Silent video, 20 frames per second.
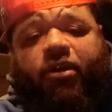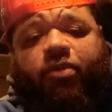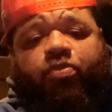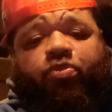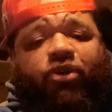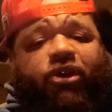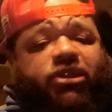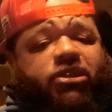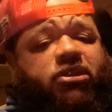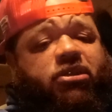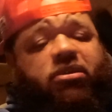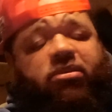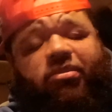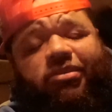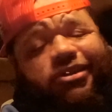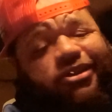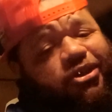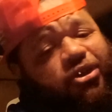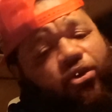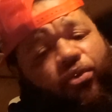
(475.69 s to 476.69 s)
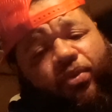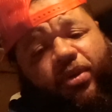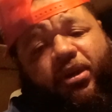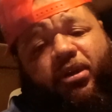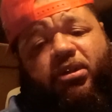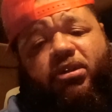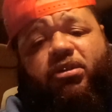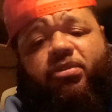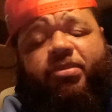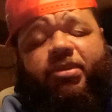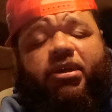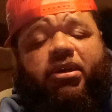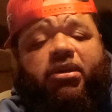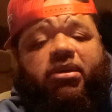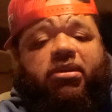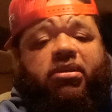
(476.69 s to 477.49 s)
The prison is gorillas, man.